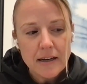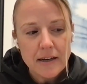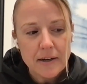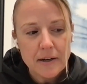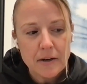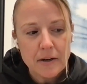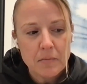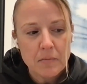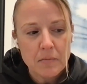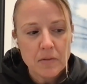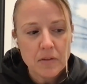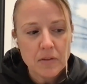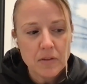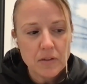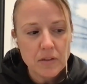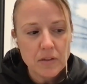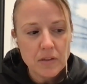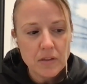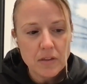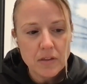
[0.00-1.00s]

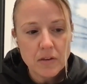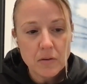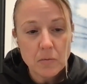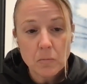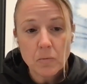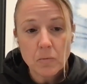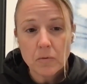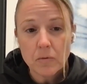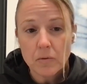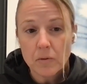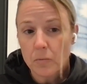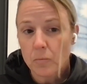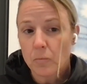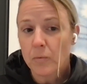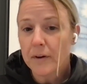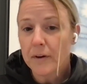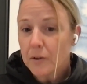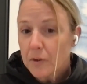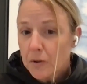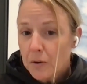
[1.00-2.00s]
The
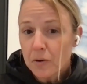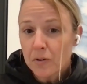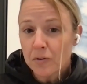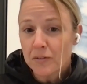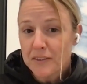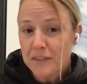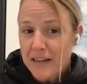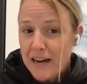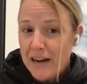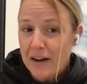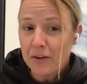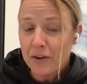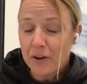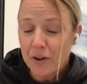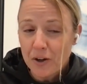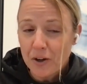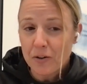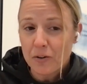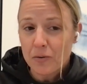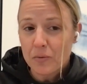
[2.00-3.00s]
real down to
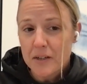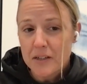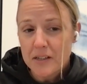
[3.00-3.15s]
earth